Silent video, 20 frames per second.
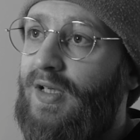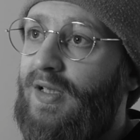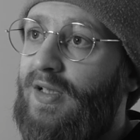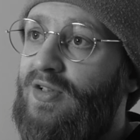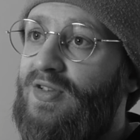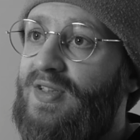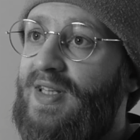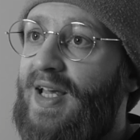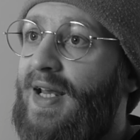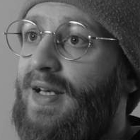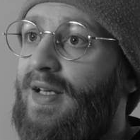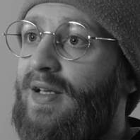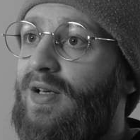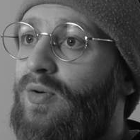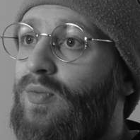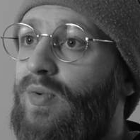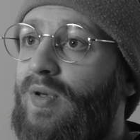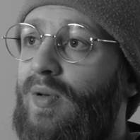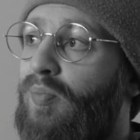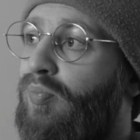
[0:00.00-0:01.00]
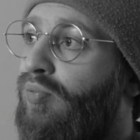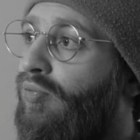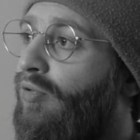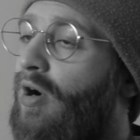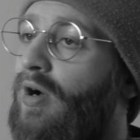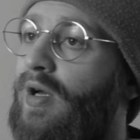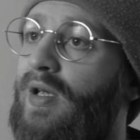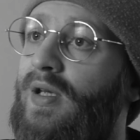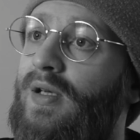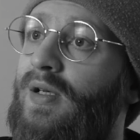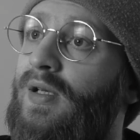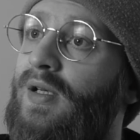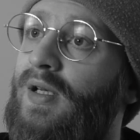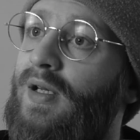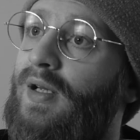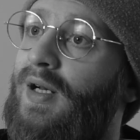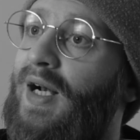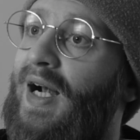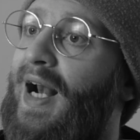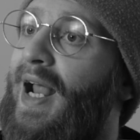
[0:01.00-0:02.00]
just ended up with a bright,
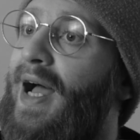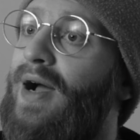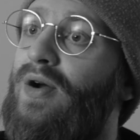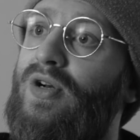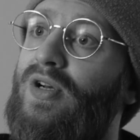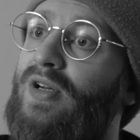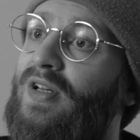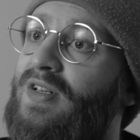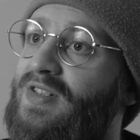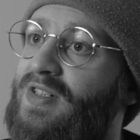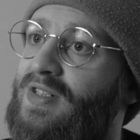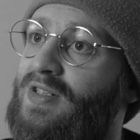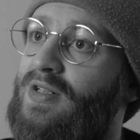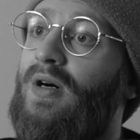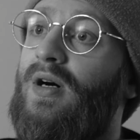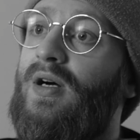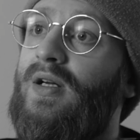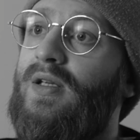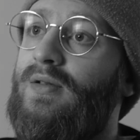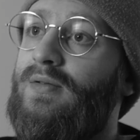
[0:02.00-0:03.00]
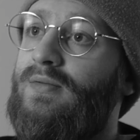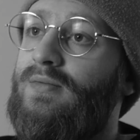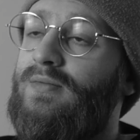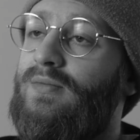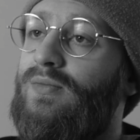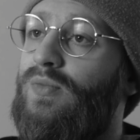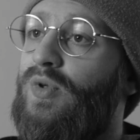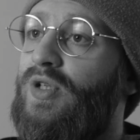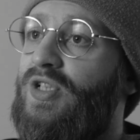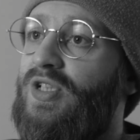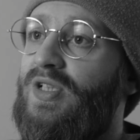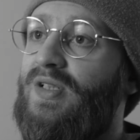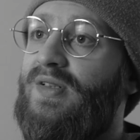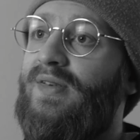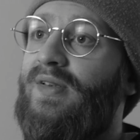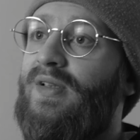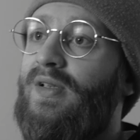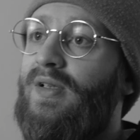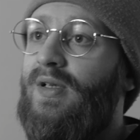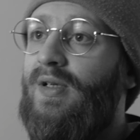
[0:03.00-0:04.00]
cloudless sky, which
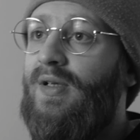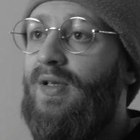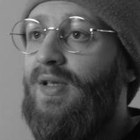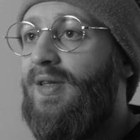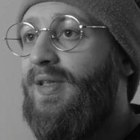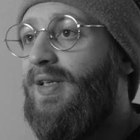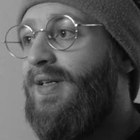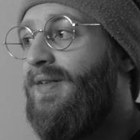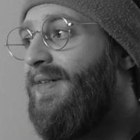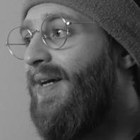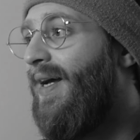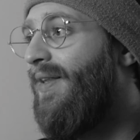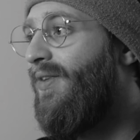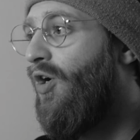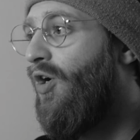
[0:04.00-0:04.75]
is the exact